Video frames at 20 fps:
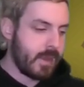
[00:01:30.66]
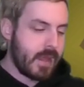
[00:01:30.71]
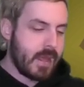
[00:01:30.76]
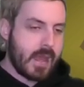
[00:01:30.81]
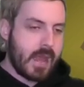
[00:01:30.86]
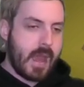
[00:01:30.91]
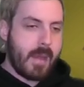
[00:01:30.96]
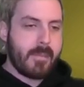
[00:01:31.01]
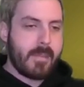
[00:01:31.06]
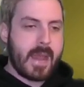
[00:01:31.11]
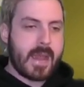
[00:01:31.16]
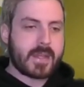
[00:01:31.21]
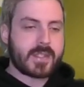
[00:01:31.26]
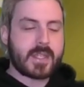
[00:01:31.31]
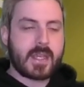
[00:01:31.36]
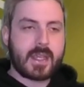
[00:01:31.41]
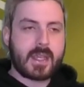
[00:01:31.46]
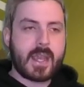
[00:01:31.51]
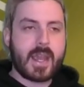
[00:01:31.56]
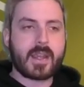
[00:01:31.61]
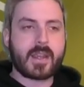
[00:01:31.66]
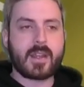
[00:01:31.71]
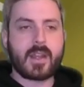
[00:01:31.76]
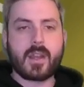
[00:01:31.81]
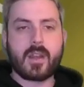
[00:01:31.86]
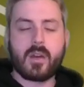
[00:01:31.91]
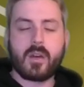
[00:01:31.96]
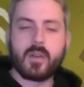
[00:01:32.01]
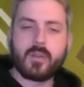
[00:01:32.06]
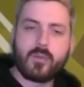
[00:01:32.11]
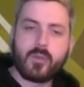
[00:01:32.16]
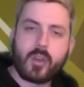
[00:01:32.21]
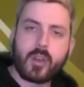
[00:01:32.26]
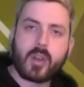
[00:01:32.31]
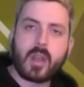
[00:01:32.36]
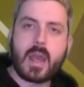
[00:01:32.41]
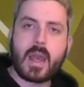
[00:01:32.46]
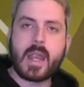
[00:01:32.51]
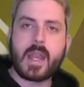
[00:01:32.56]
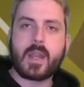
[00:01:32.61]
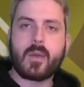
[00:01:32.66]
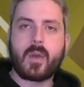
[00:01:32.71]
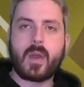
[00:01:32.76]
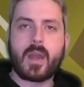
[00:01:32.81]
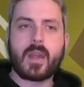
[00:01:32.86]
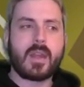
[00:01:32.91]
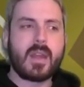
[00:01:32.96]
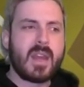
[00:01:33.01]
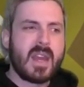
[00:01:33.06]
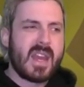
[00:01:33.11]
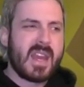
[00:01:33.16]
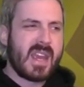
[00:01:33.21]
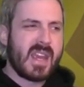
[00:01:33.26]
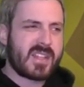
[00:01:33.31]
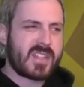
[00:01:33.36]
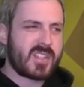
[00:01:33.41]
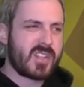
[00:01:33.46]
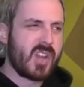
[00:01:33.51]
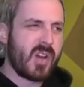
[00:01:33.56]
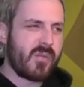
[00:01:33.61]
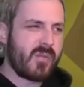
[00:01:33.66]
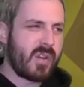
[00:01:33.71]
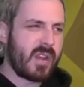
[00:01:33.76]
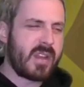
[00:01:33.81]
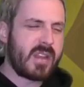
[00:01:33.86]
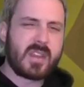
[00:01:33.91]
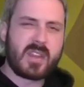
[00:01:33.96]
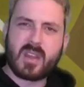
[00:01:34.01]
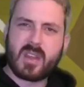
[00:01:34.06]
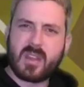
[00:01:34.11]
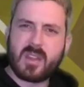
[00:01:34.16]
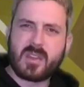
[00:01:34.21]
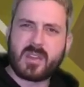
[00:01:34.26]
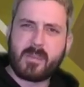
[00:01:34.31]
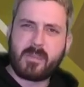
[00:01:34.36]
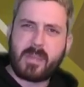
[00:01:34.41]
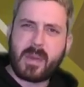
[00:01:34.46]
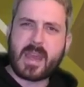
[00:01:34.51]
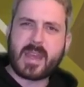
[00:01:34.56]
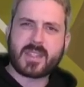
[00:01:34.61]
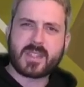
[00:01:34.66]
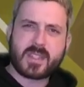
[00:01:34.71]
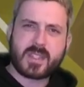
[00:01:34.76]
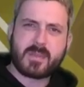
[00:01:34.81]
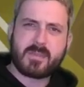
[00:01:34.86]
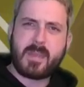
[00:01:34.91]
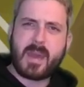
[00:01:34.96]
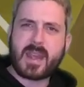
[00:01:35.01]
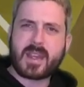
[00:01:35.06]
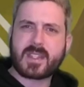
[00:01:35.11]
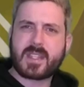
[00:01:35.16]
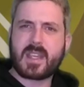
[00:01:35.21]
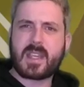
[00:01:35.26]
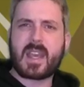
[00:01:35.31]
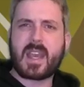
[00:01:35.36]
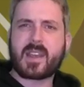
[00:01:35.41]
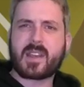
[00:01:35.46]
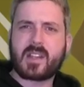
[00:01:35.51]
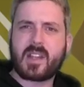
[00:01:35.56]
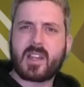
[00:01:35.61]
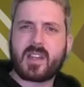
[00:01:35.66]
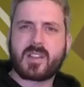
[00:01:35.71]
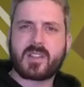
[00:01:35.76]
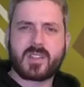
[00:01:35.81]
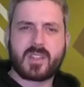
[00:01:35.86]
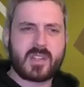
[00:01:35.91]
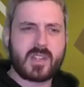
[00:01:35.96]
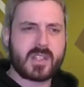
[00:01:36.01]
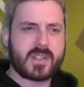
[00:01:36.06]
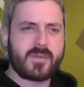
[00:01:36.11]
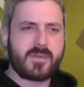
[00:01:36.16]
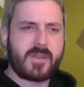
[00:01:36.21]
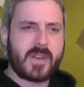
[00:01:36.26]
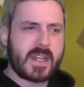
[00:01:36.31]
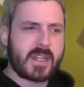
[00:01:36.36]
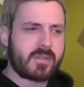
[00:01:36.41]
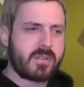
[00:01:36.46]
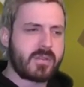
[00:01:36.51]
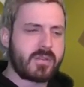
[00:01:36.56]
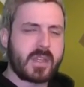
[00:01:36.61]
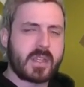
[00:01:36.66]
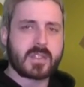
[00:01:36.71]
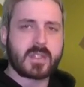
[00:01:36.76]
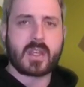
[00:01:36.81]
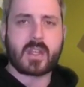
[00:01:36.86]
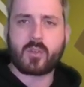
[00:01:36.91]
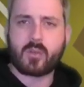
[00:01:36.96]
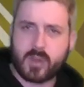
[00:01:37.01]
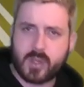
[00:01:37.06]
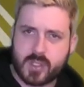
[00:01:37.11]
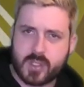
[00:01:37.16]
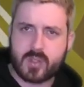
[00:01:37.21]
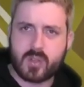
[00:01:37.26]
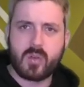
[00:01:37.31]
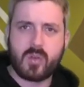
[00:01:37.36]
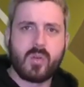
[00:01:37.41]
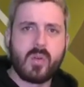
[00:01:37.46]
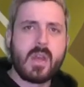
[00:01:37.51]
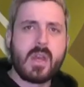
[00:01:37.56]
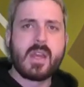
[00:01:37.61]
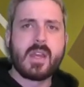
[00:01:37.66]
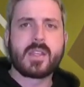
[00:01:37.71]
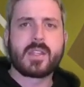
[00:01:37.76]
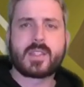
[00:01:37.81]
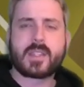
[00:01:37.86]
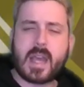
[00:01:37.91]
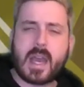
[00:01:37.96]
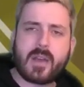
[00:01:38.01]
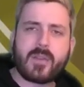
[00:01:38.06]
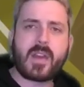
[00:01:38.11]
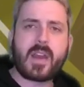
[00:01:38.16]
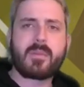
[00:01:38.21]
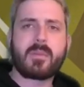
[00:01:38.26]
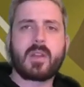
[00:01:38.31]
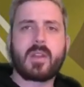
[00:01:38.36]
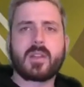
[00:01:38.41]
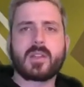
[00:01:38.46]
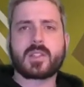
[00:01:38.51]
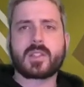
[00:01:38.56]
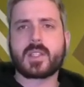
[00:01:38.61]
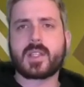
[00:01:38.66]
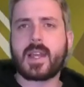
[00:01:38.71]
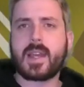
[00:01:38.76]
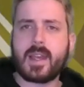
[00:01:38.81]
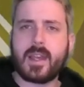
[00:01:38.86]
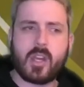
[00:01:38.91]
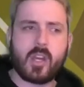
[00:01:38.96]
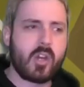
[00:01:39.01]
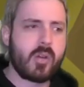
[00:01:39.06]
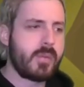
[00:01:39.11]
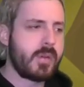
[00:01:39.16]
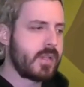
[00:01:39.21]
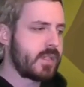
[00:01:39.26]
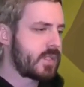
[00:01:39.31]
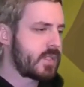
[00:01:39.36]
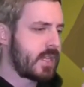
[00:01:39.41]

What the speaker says: max hit calculator on RuneLite anyway, it's not really the best max hit calculator because it doesn't factor in things like crystal, salve amulets, slayer helmets,